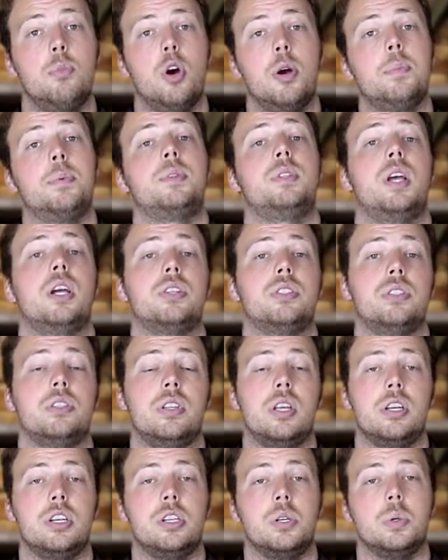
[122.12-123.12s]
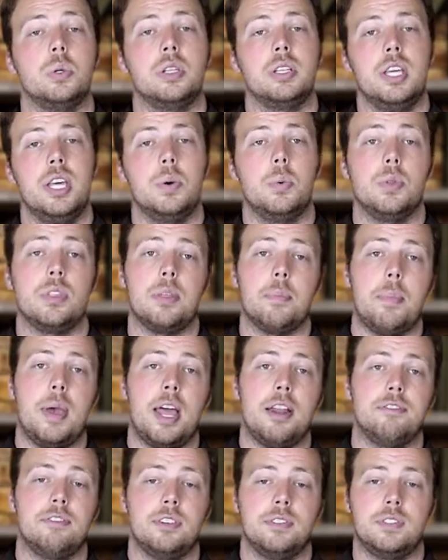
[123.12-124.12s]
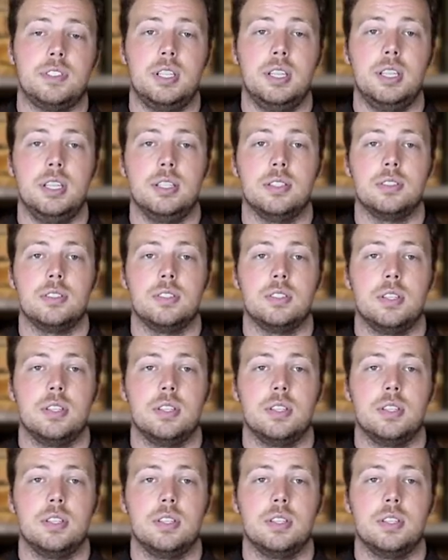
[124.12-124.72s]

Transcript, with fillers: more protection than you would get with the Mad 15s.